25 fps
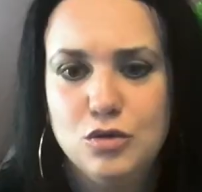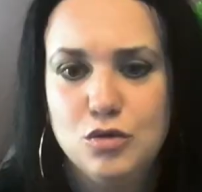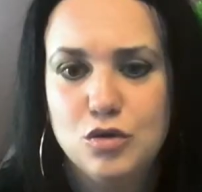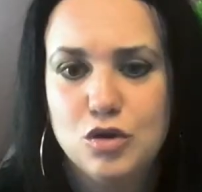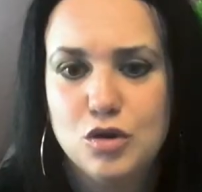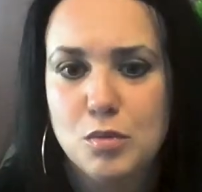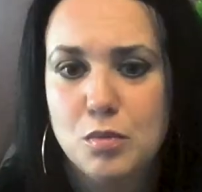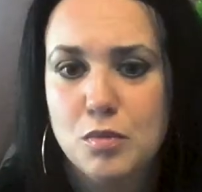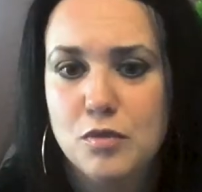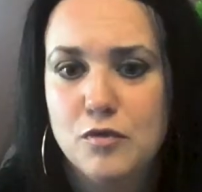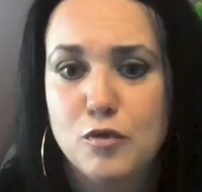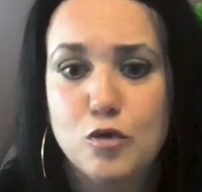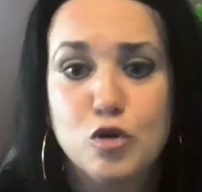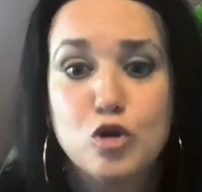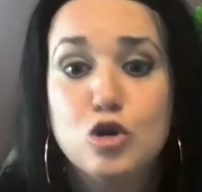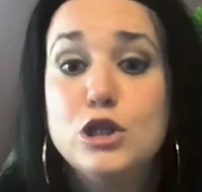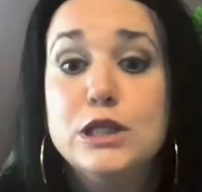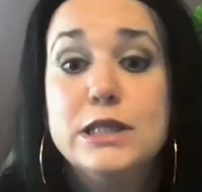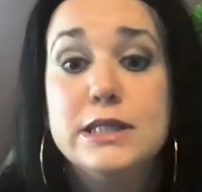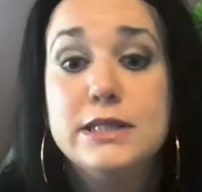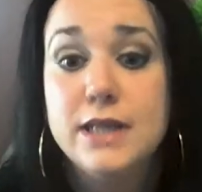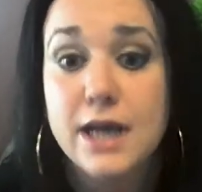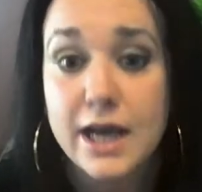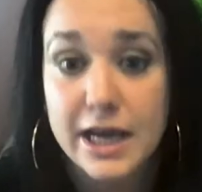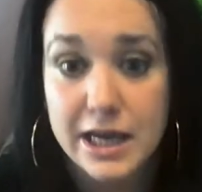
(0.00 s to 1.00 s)
your
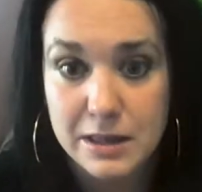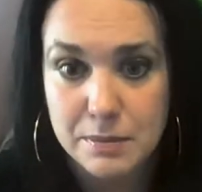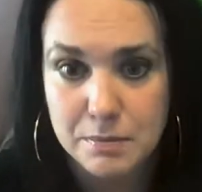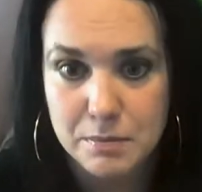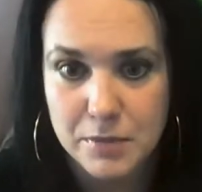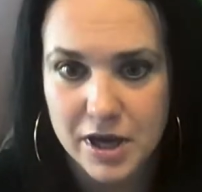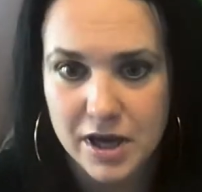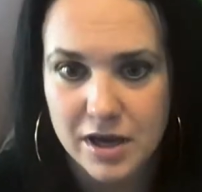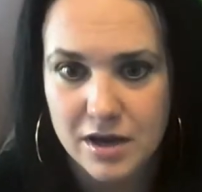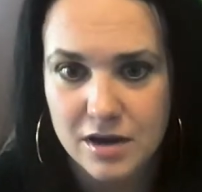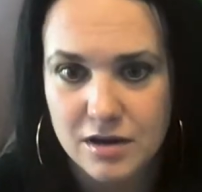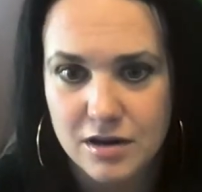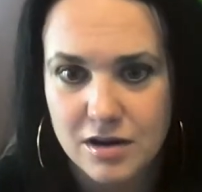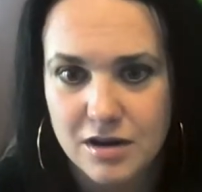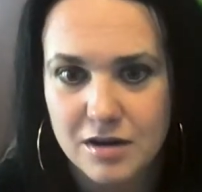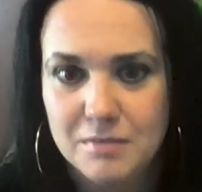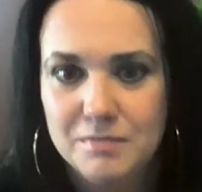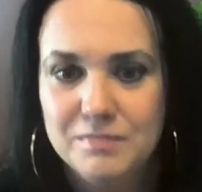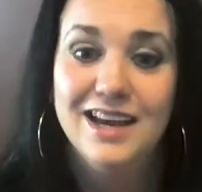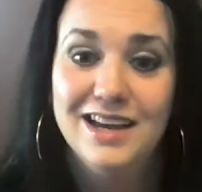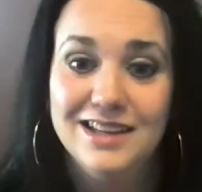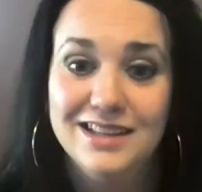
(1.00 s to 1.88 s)
worst nightmare.